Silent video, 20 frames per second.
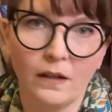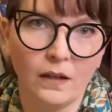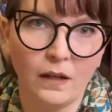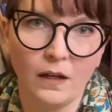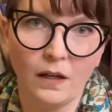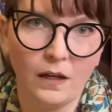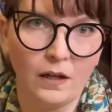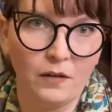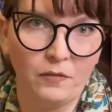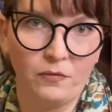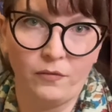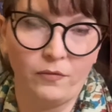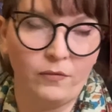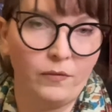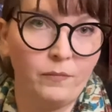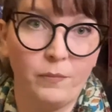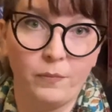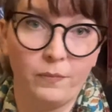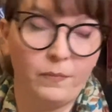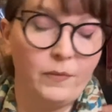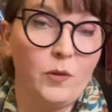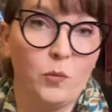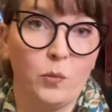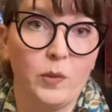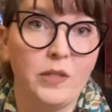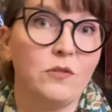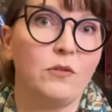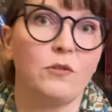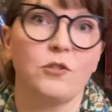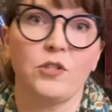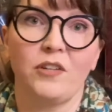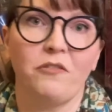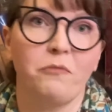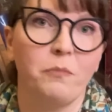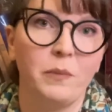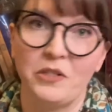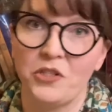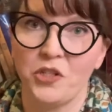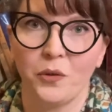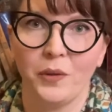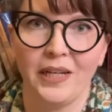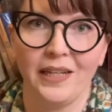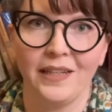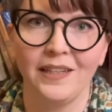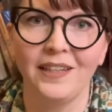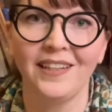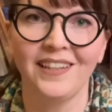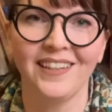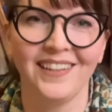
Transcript: the research I've been doing,